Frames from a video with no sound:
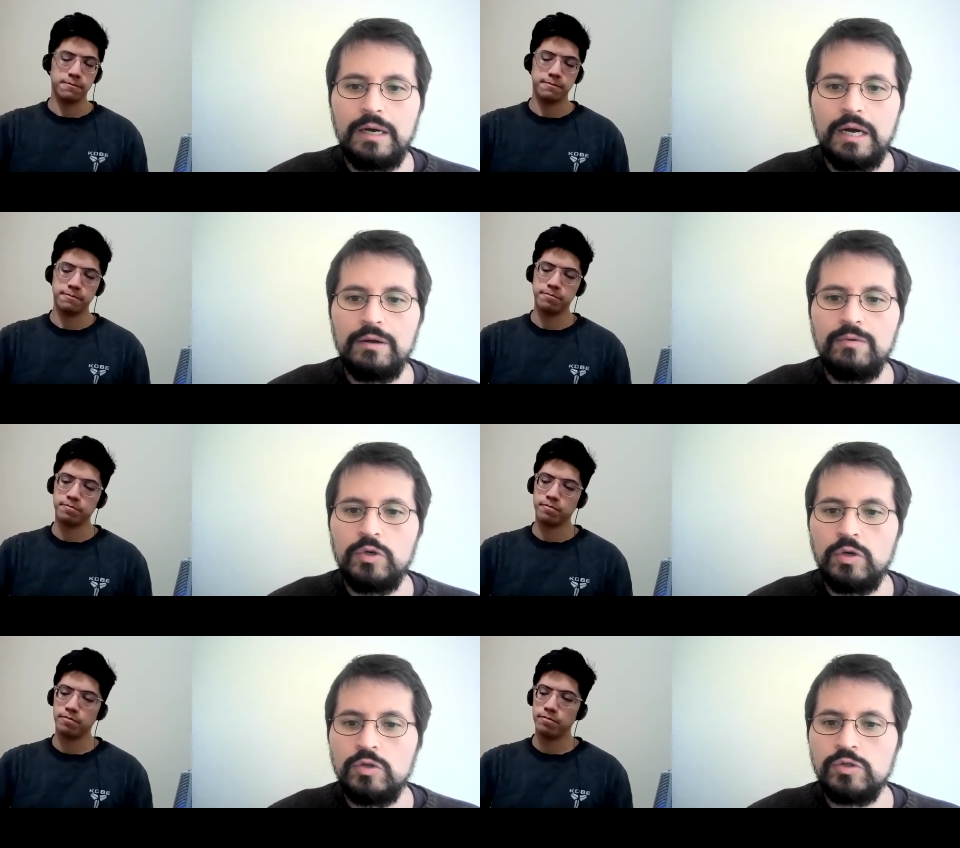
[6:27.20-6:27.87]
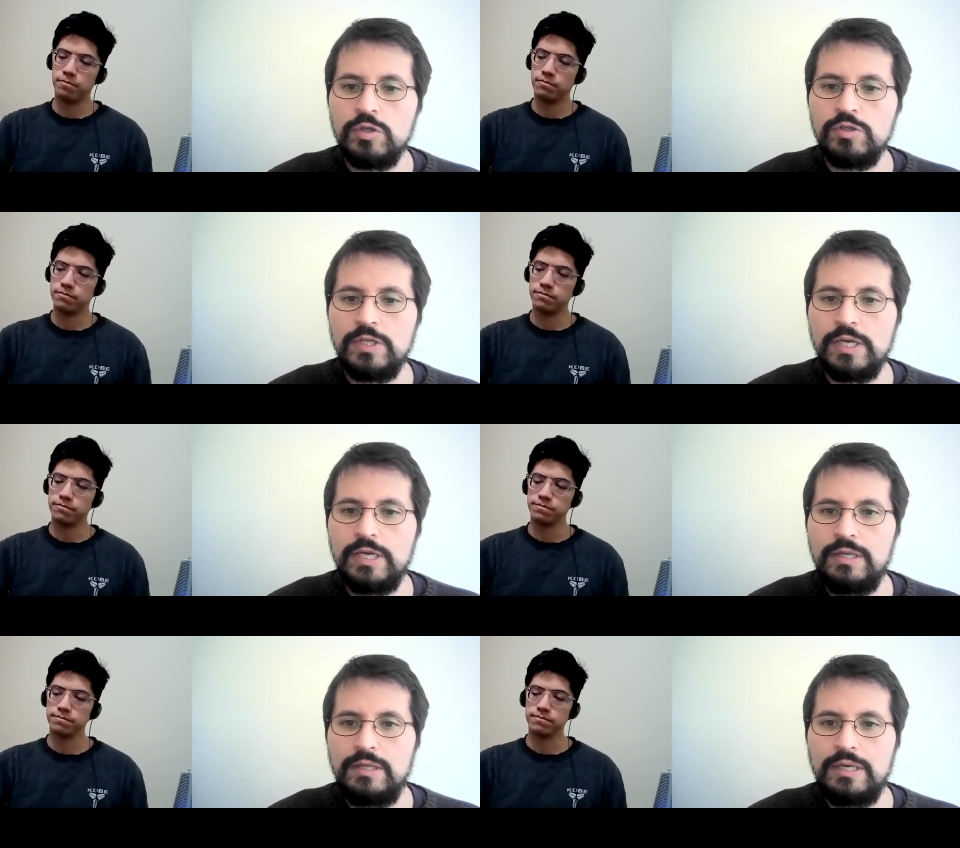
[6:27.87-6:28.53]
Speaker 1: I would also
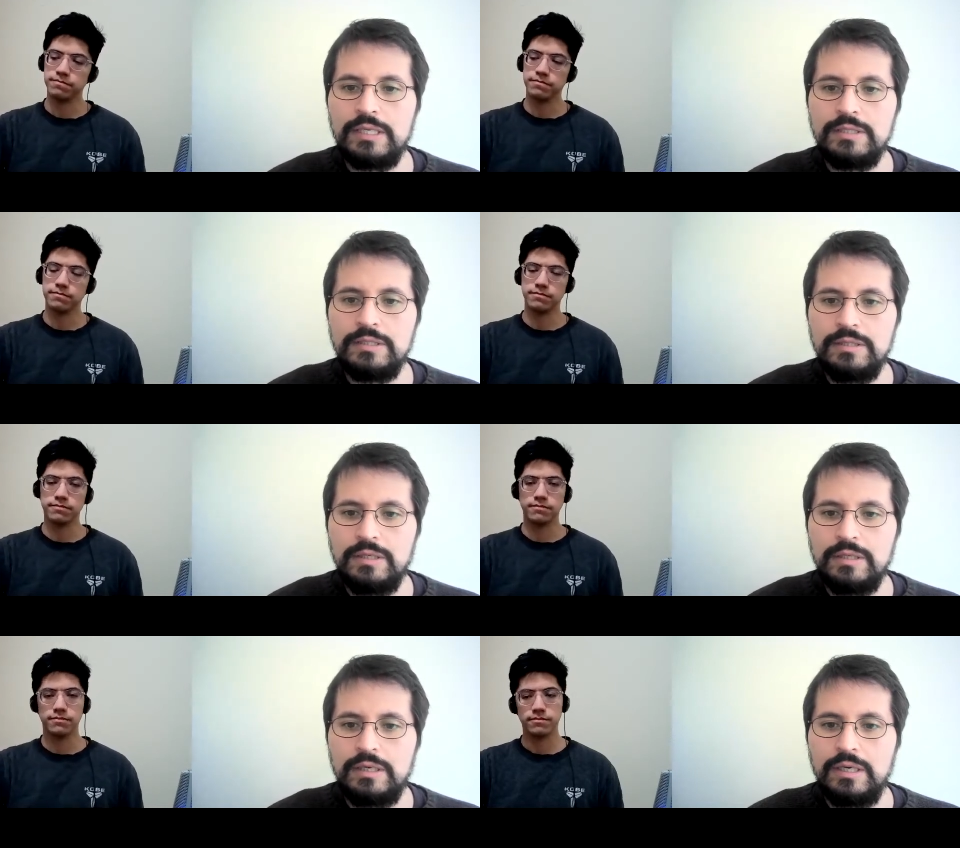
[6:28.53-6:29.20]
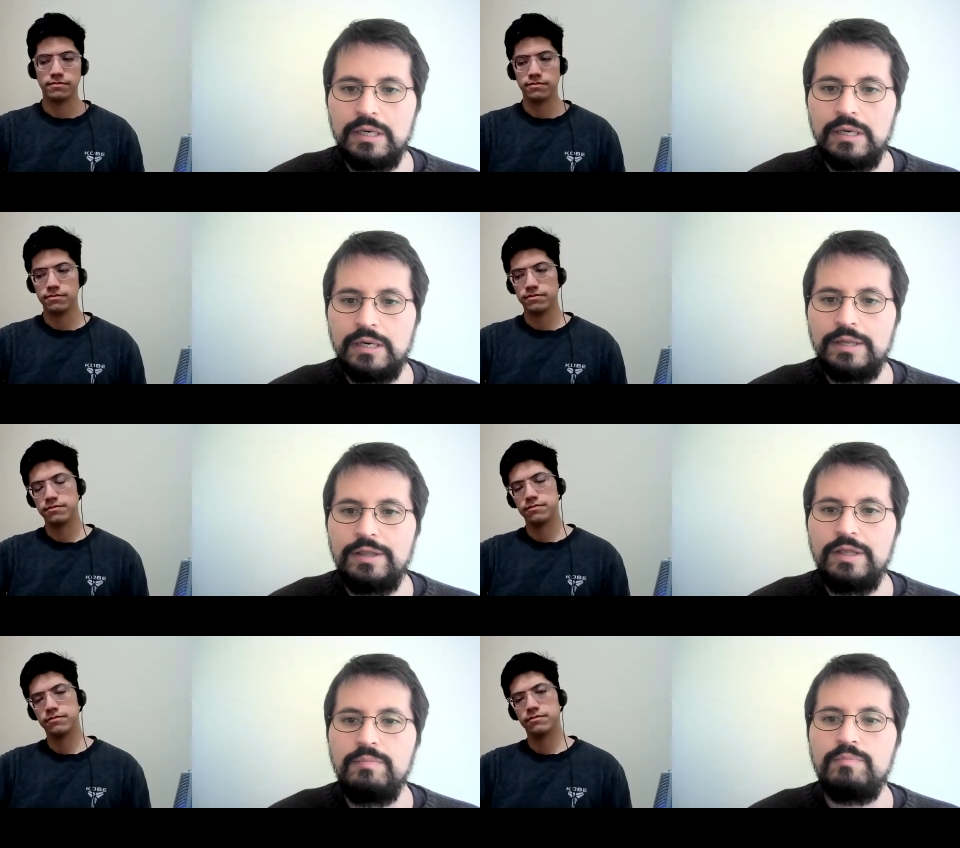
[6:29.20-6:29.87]
say that uh,
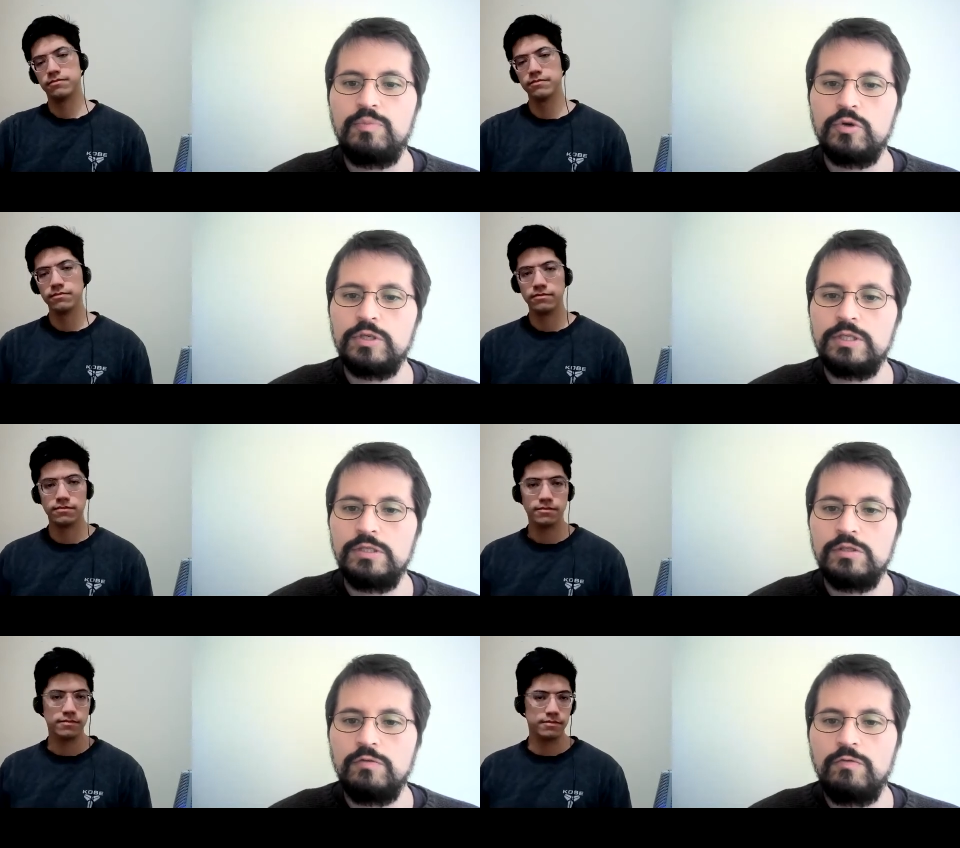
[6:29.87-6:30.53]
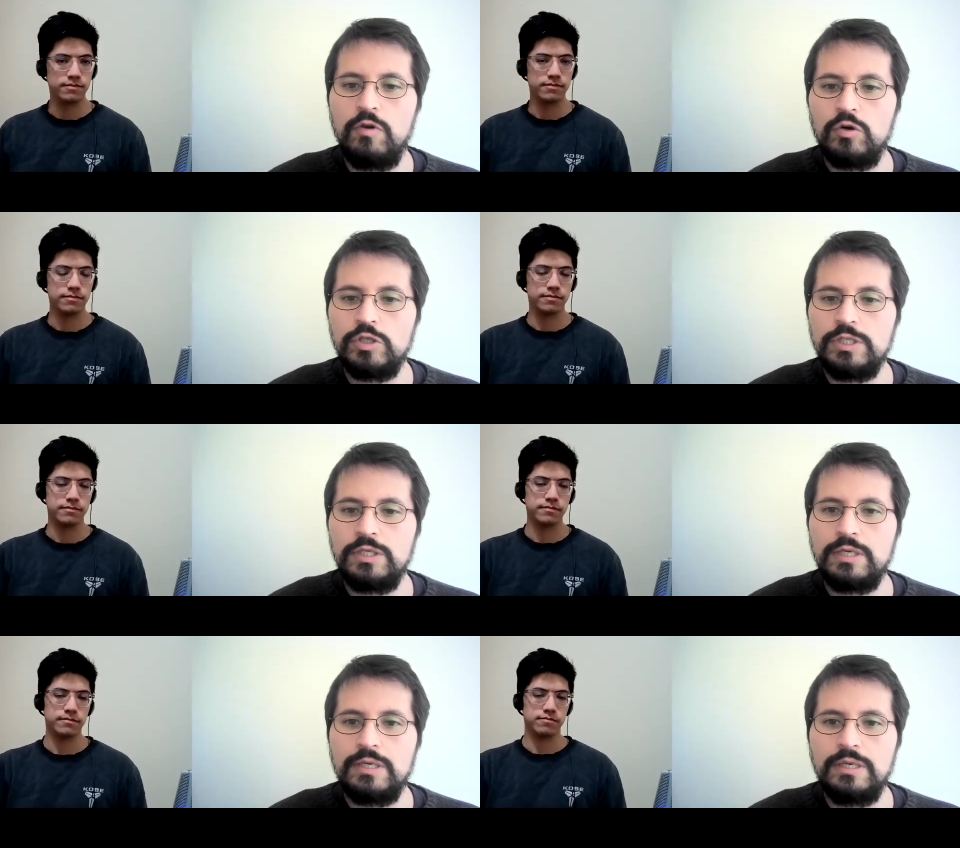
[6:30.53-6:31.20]
the importance of
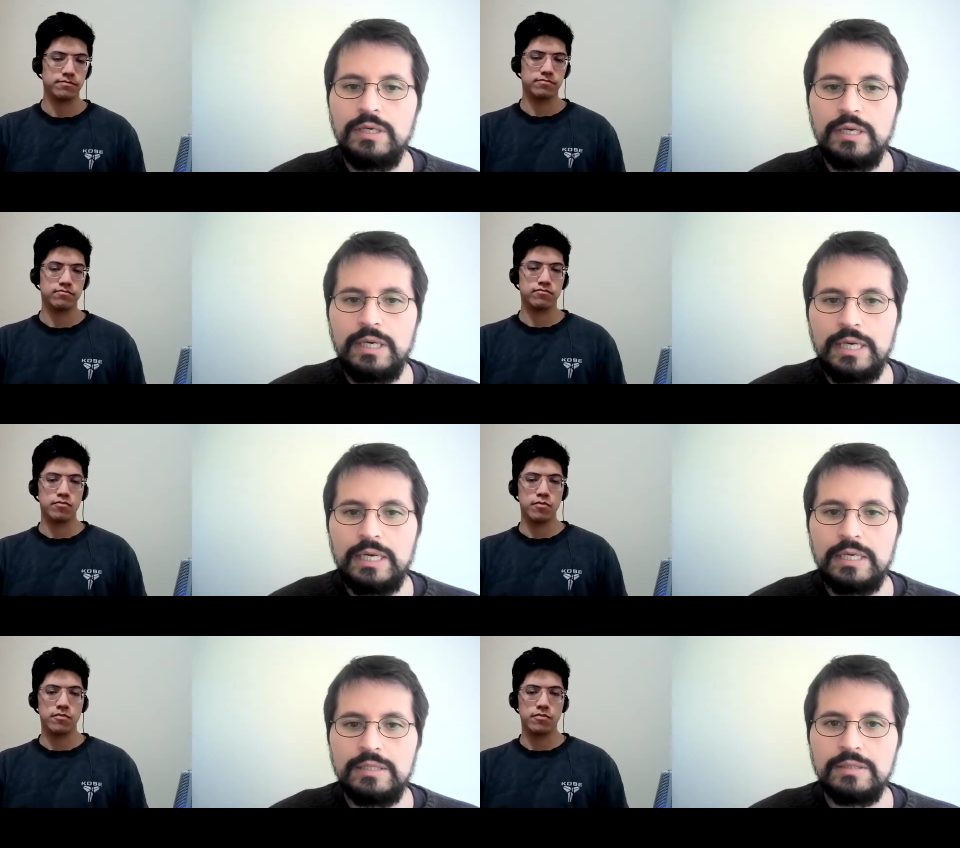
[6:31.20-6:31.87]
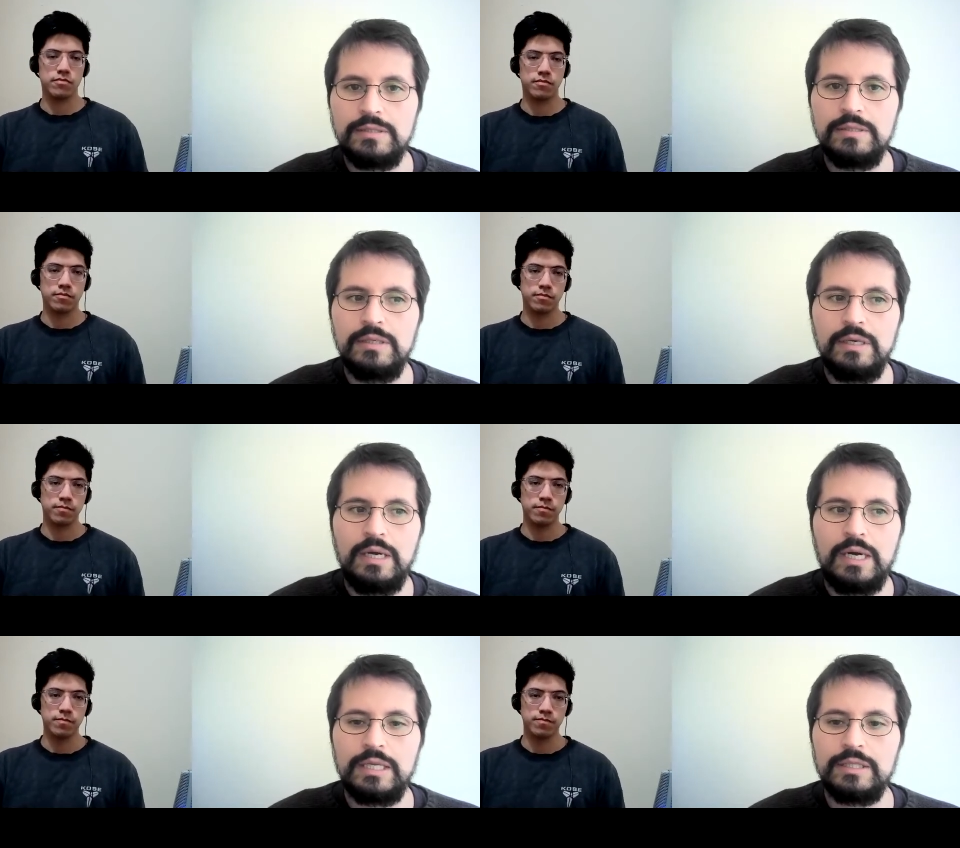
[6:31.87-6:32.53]
logic has
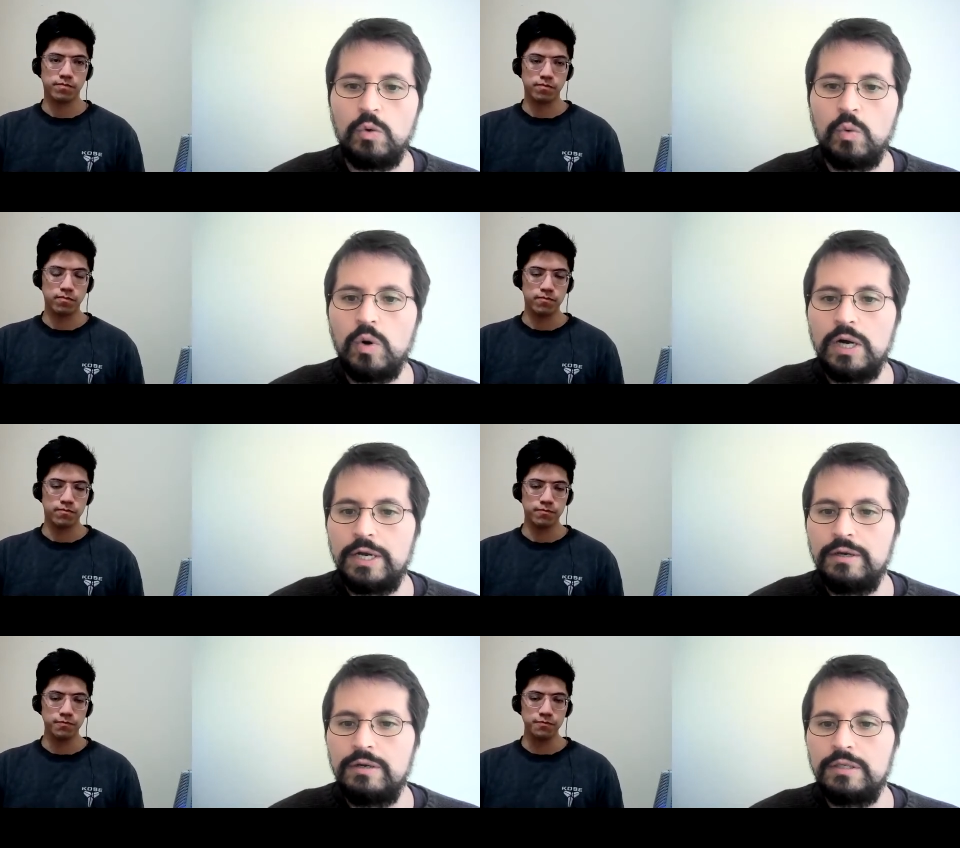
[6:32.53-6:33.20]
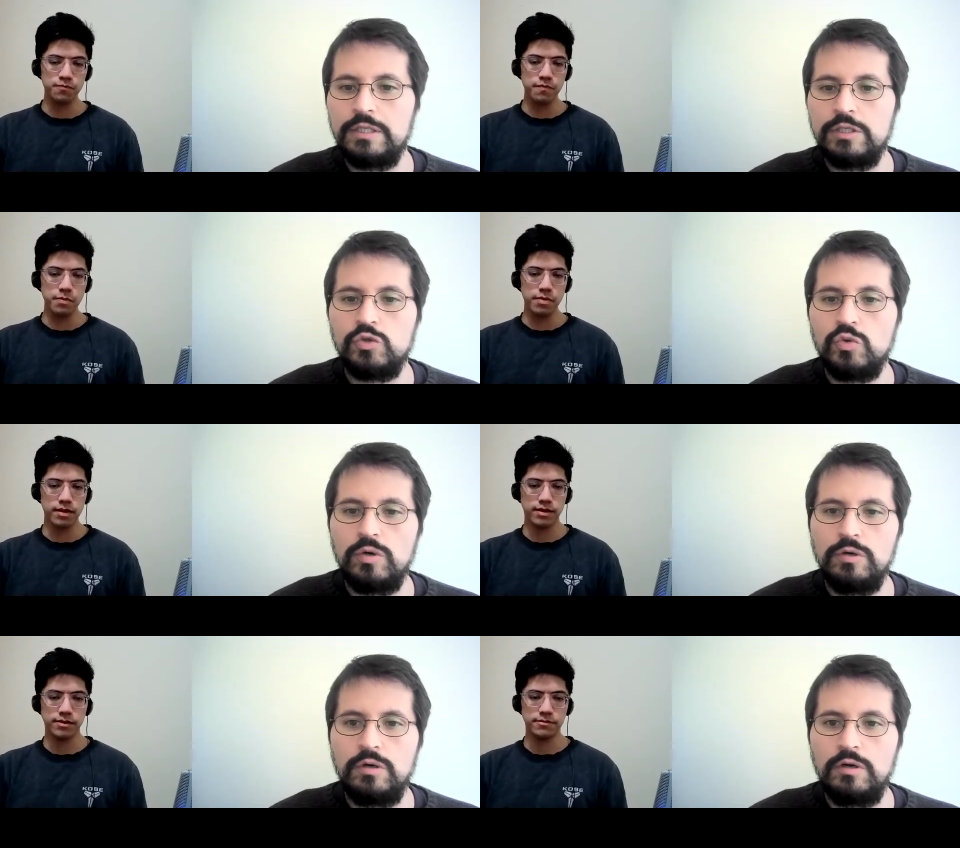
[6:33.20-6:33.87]
acquired a
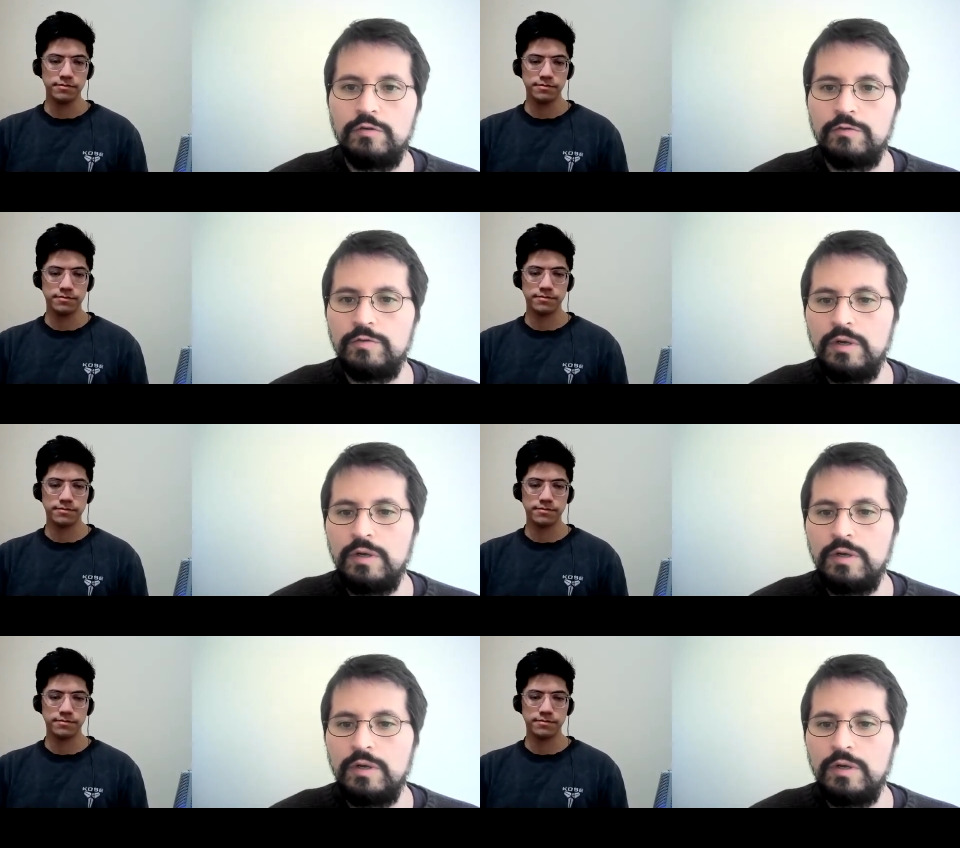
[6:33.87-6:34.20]
sort of